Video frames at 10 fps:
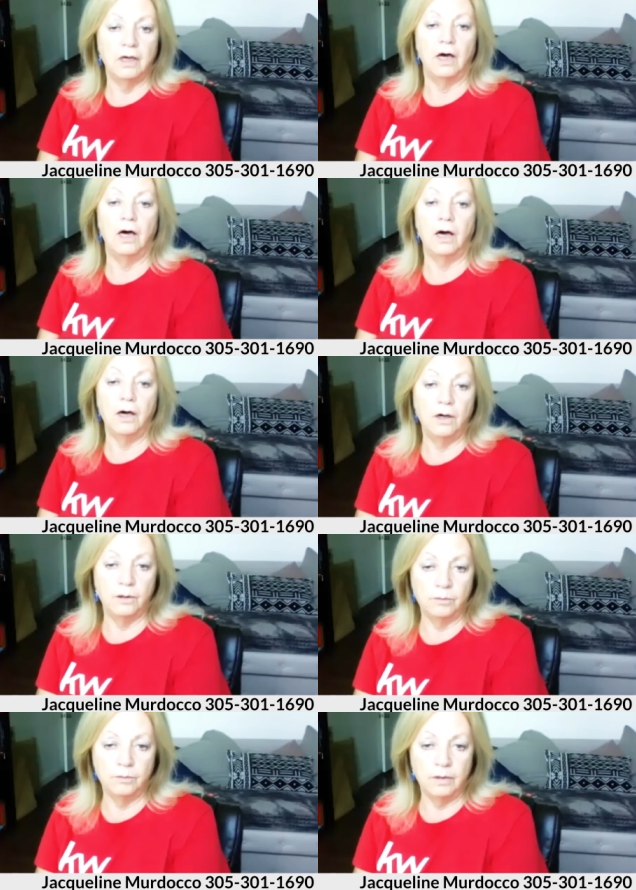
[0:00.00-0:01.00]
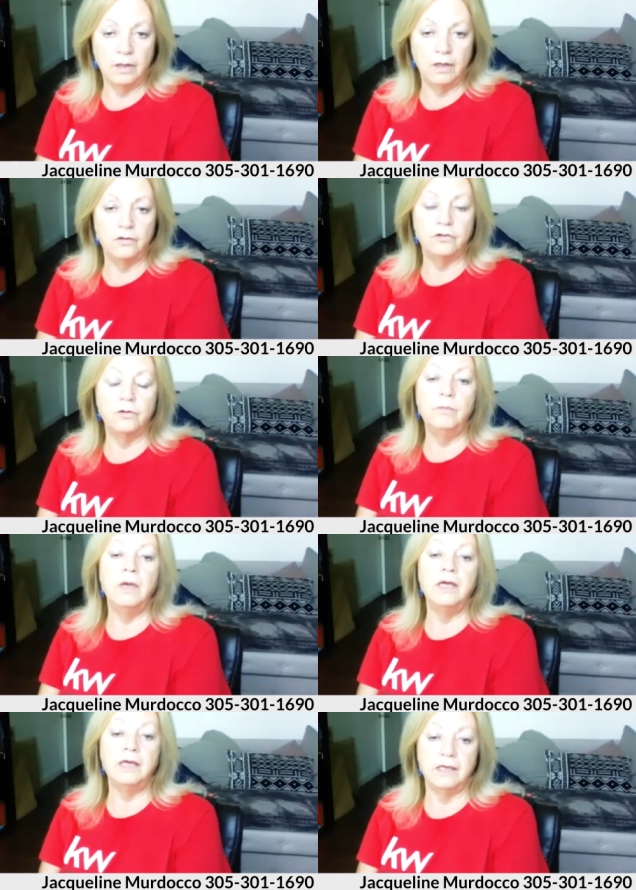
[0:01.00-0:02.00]
a home to
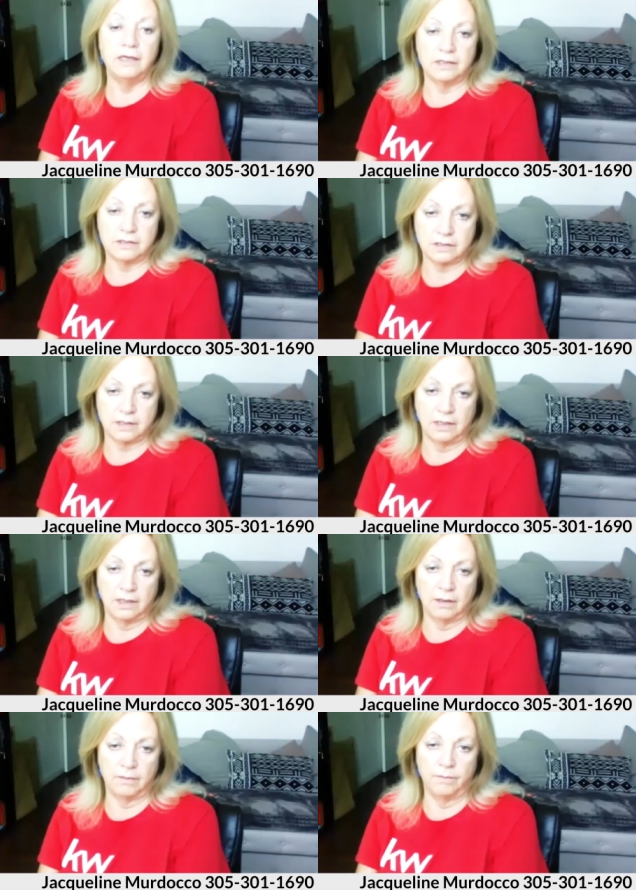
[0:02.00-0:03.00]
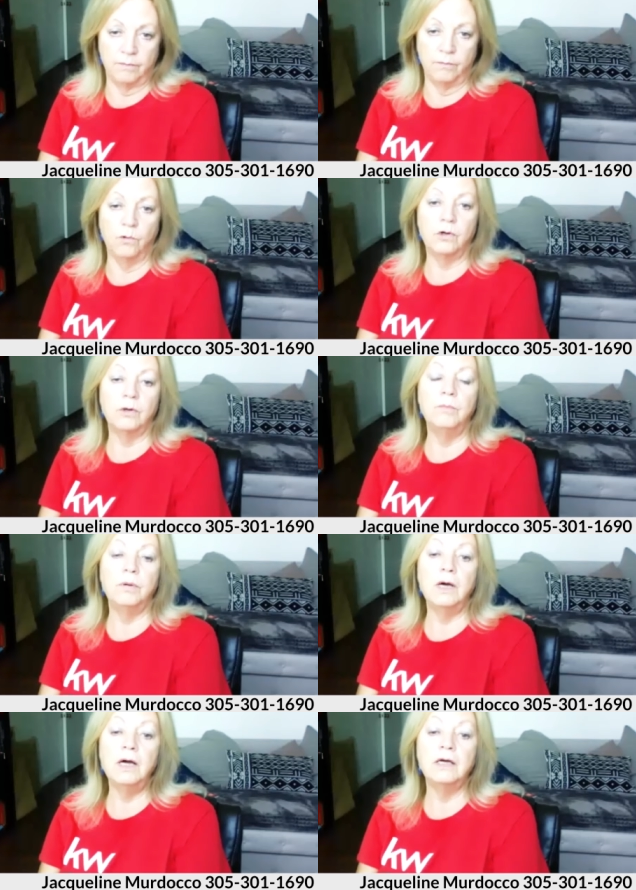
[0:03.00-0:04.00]
make it um, more
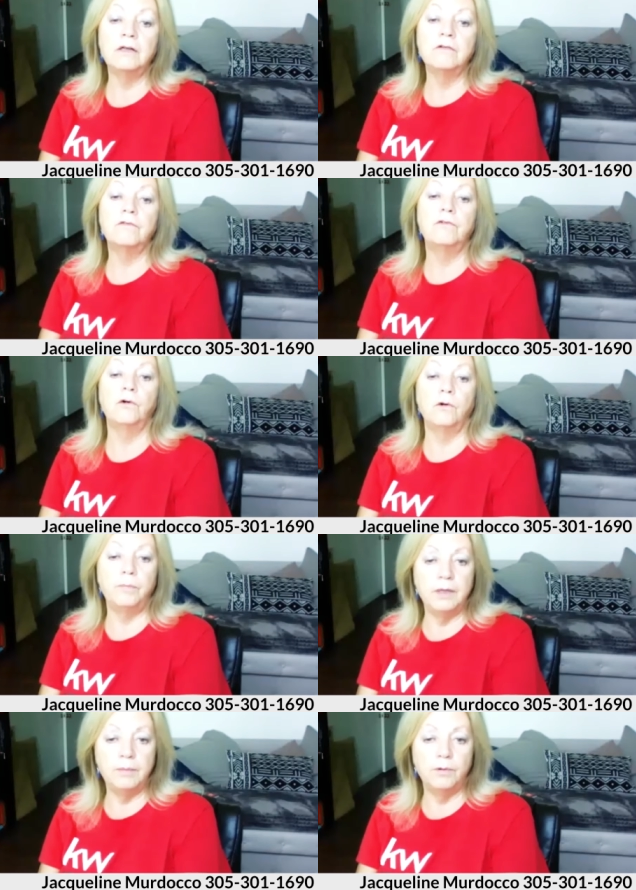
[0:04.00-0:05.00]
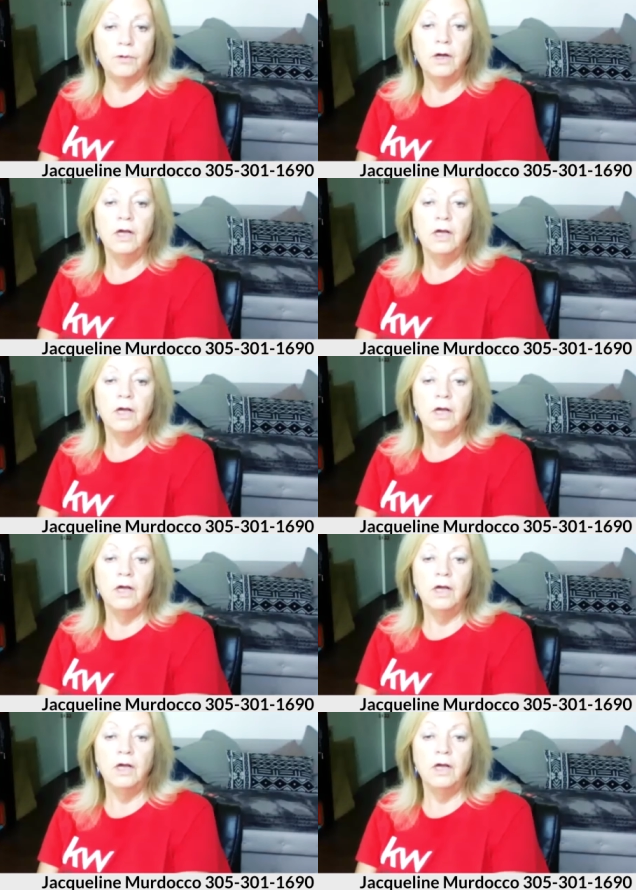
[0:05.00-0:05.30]
compliant for people.